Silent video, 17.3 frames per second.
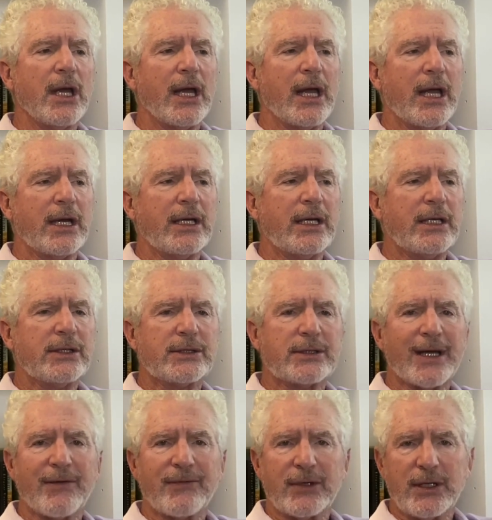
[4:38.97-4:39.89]
and he's
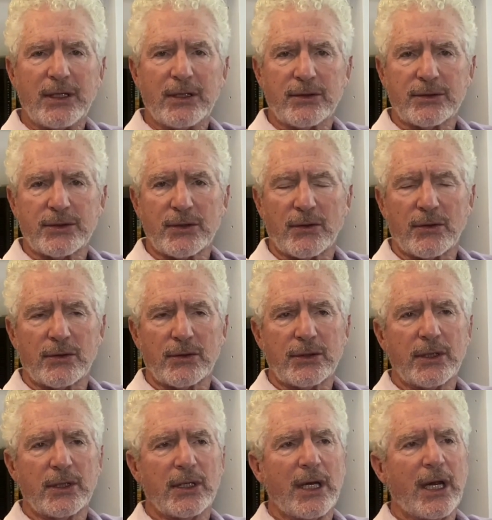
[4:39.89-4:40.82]
70 years
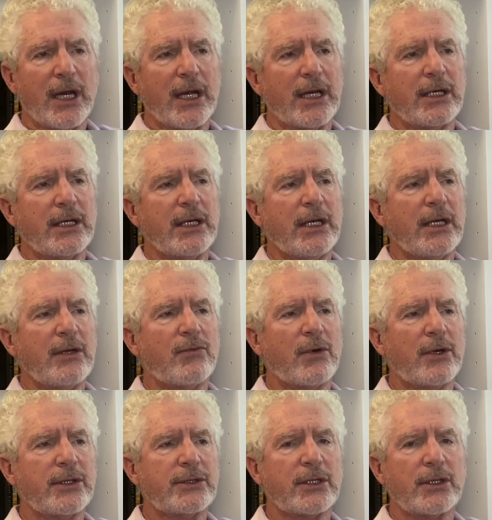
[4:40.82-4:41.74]
old, and he
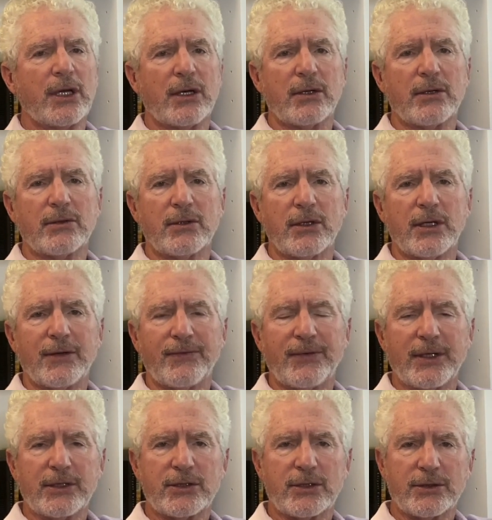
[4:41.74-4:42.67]
wanted to know if
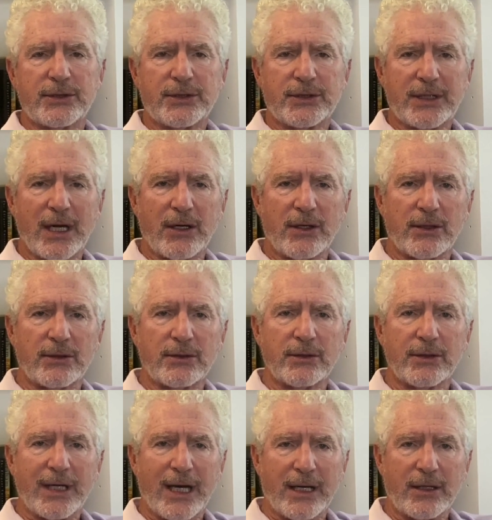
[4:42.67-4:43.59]
he should sell
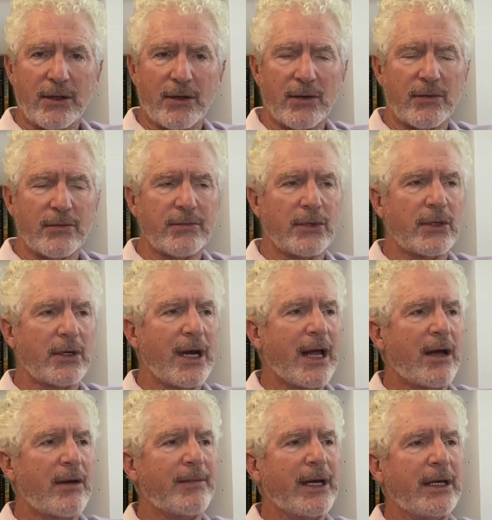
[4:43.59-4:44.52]
that home or
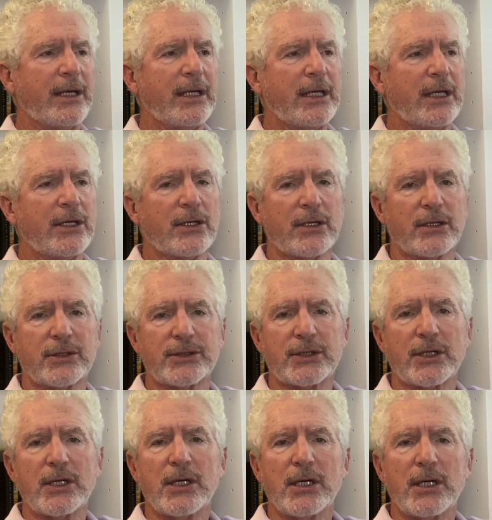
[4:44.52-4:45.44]
how many
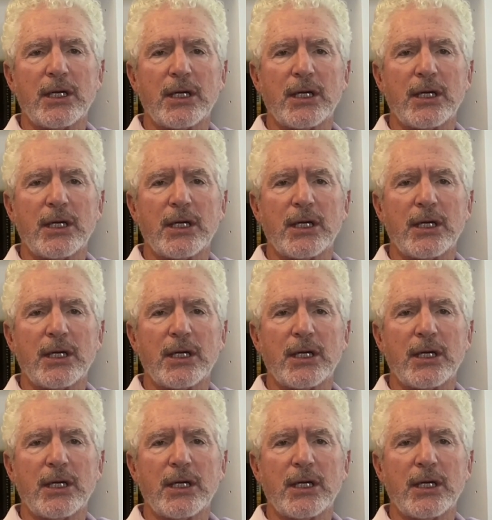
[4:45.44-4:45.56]
years